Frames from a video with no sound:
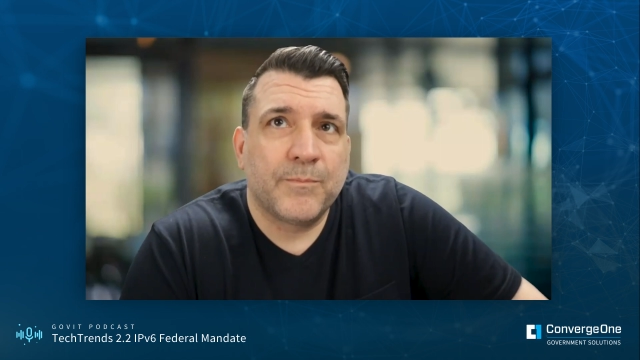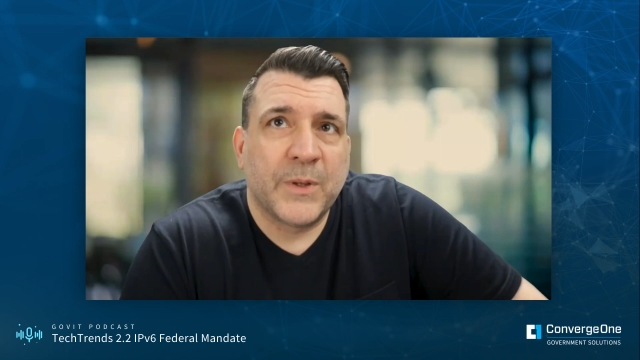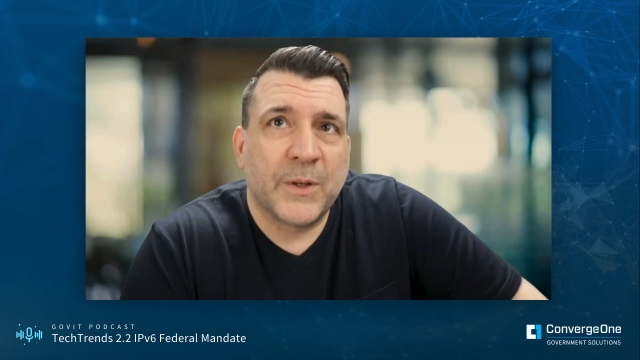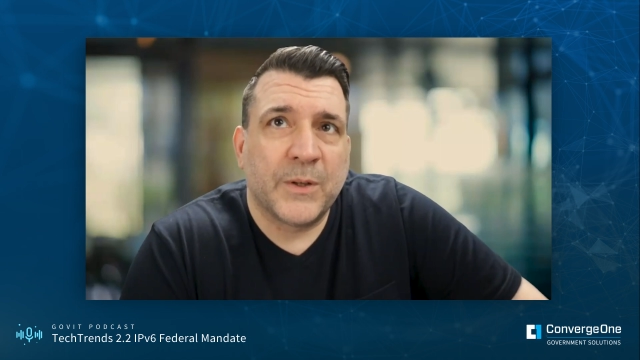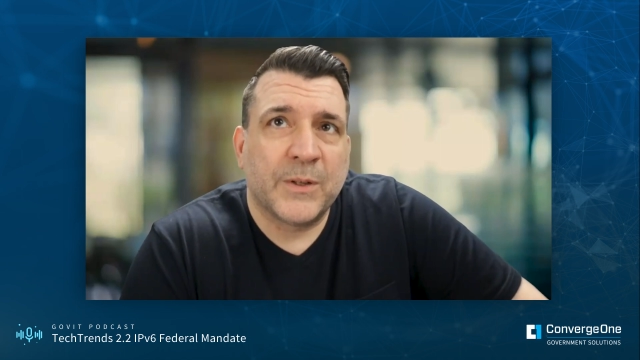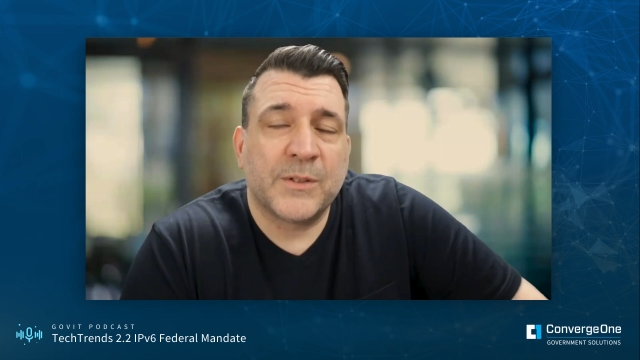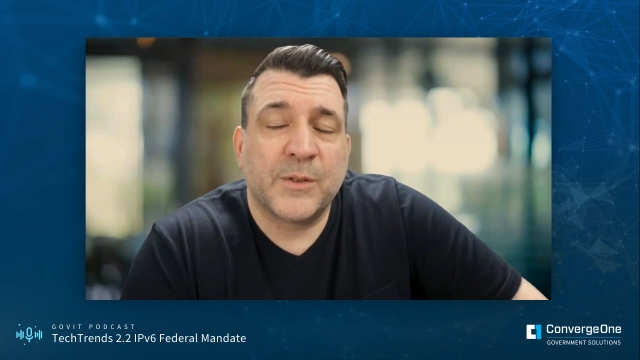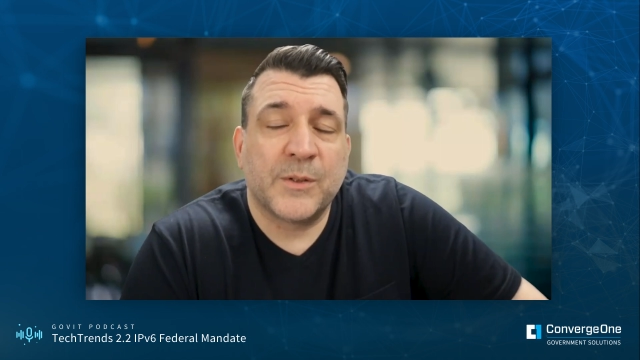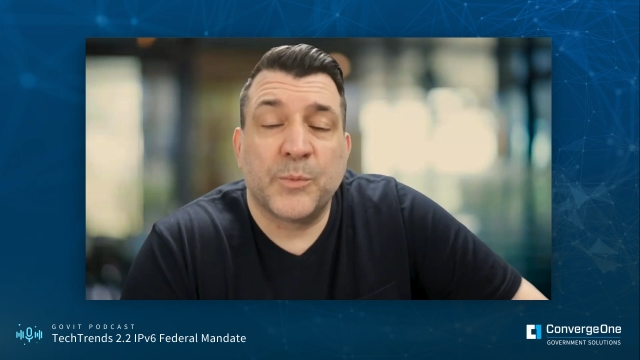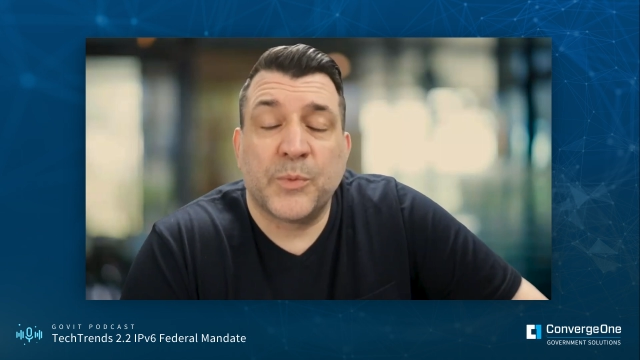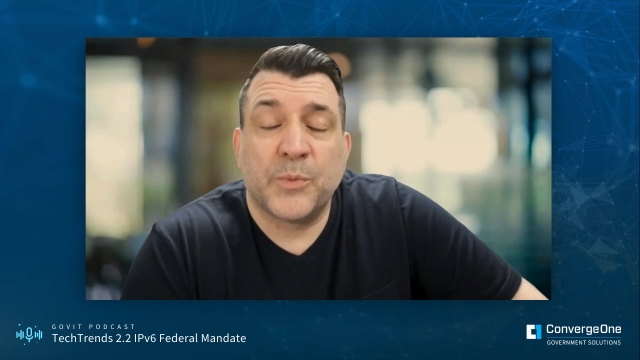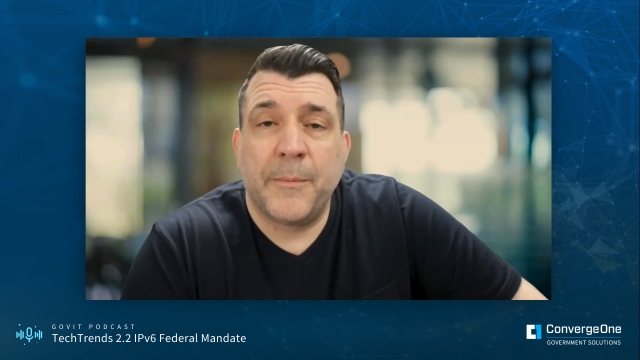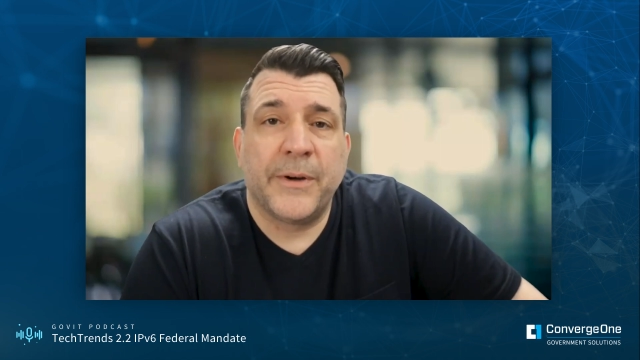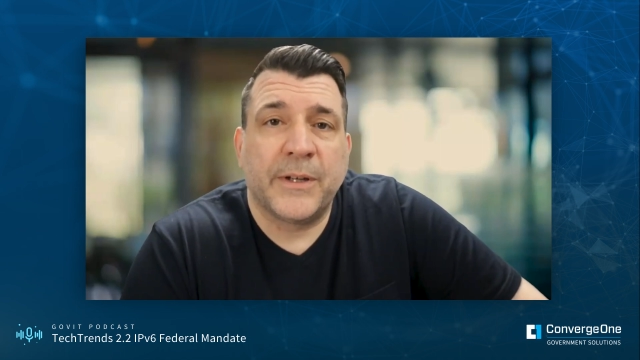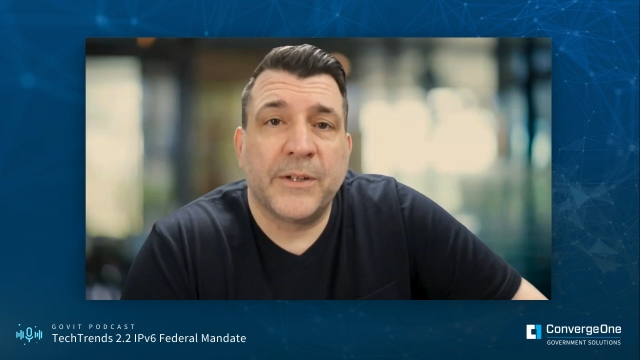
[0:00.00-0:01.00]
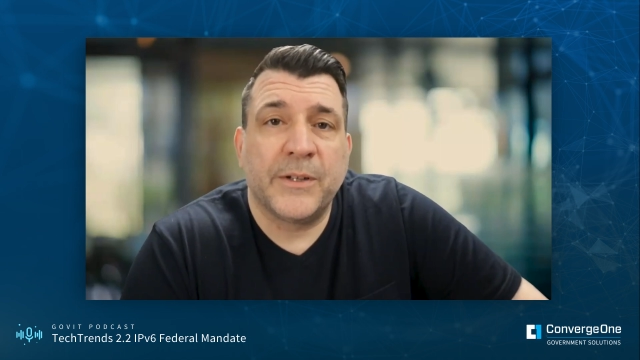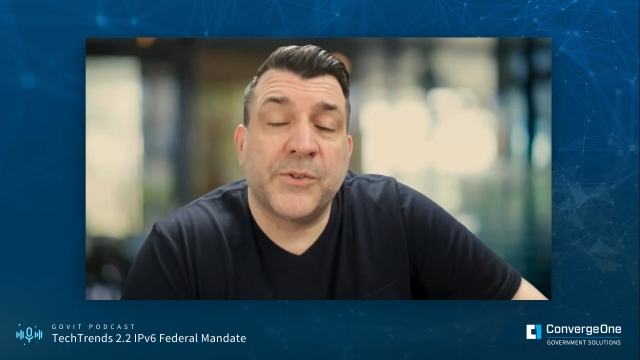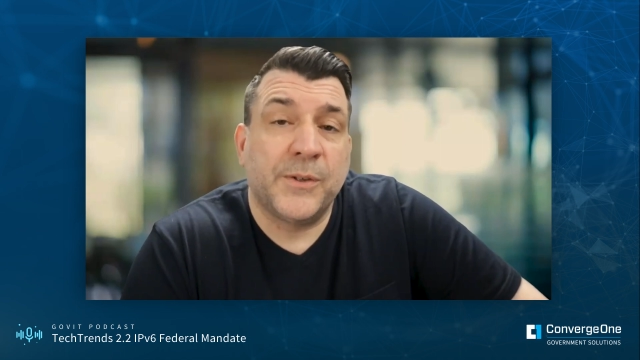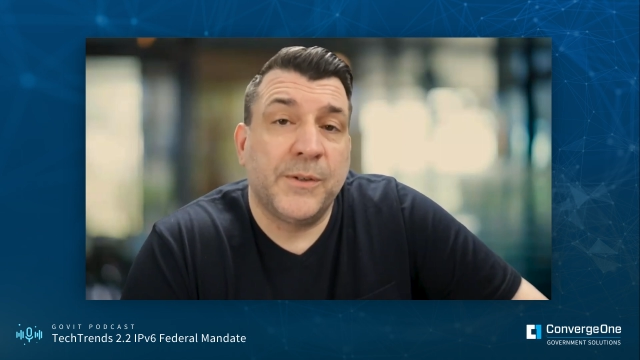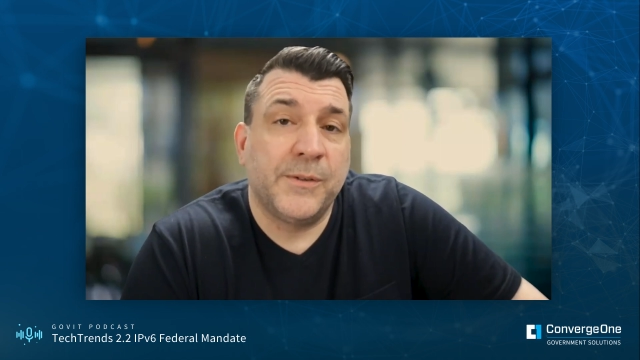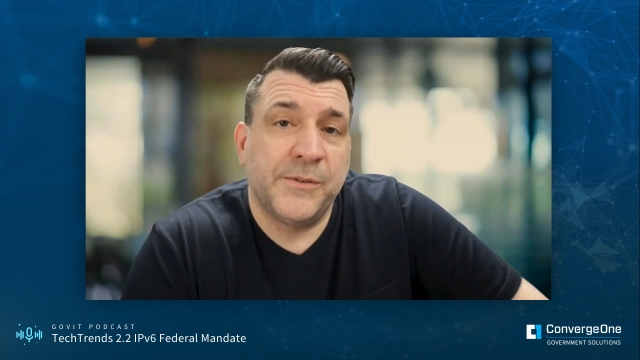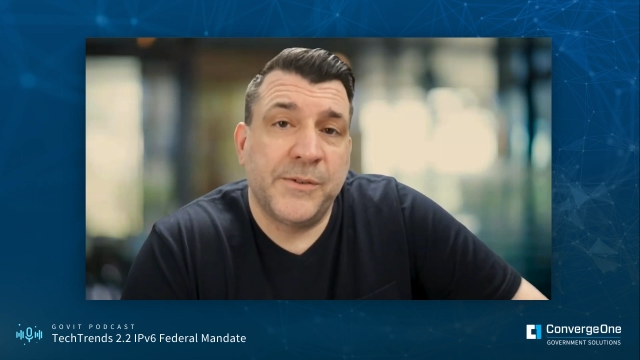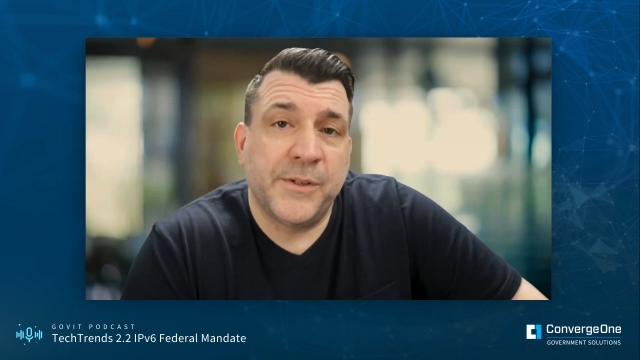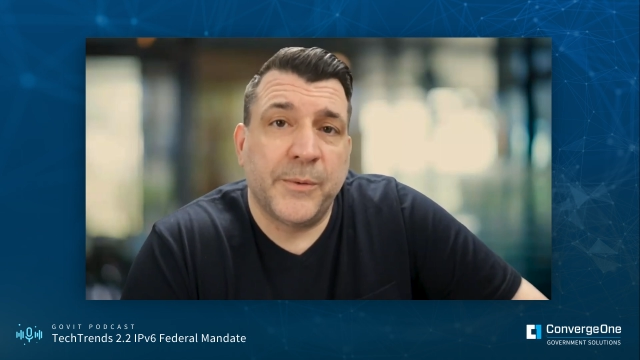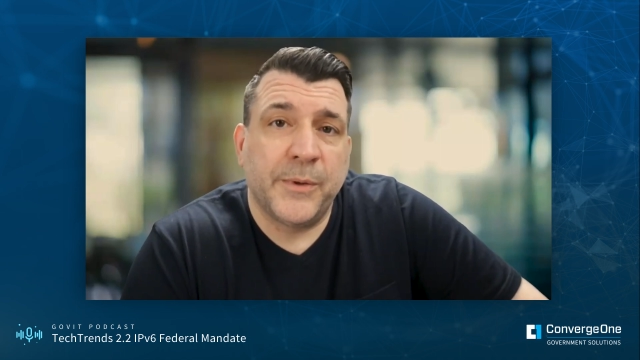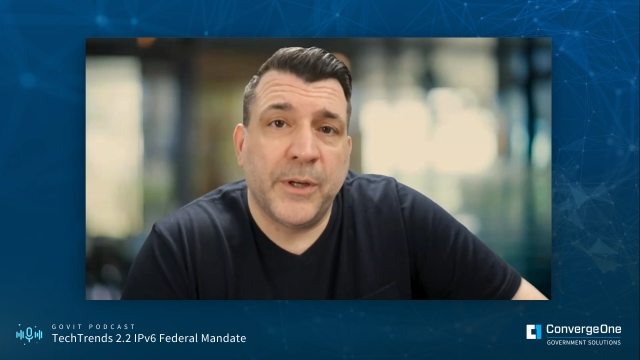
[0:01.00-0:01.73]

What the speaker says: there are some primary concerns that